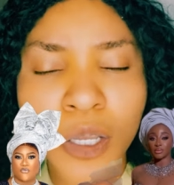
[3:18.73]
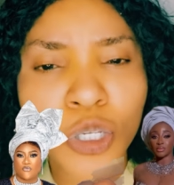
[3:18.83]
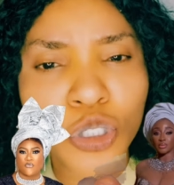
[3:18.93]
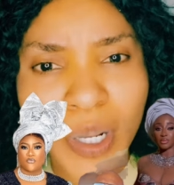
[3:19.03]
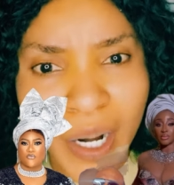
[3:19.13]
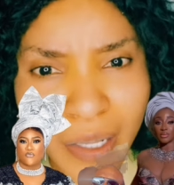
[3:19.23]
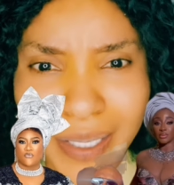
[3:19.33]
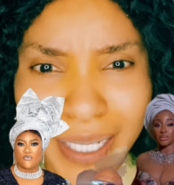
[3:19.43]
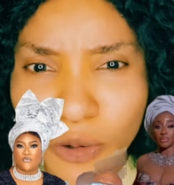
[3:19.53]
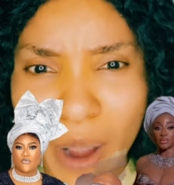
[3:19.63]
So now
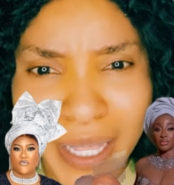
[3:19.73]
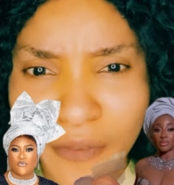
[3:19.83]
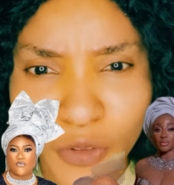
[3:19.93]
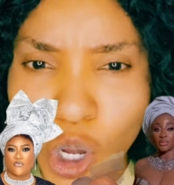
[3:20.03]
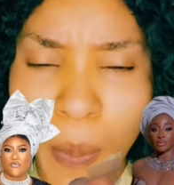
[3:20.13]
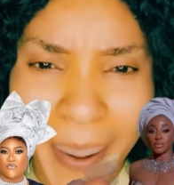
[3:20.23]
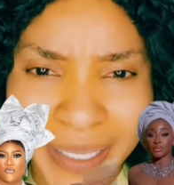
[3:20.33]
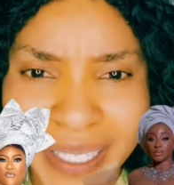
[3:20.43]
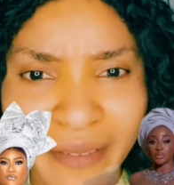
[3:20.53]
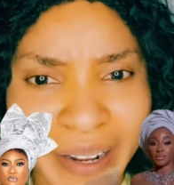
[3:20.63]
see the way Davido
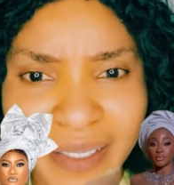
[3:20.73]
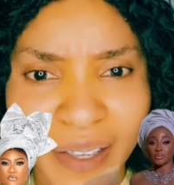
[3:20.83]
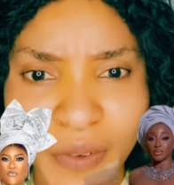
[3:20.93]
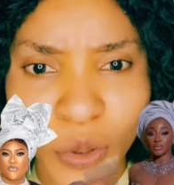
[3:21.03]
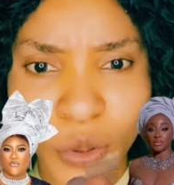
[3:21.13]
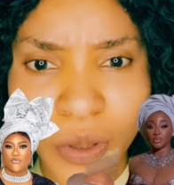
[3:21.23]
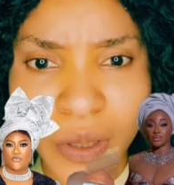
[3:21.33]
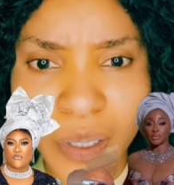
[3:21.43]
Papa te raise Davido.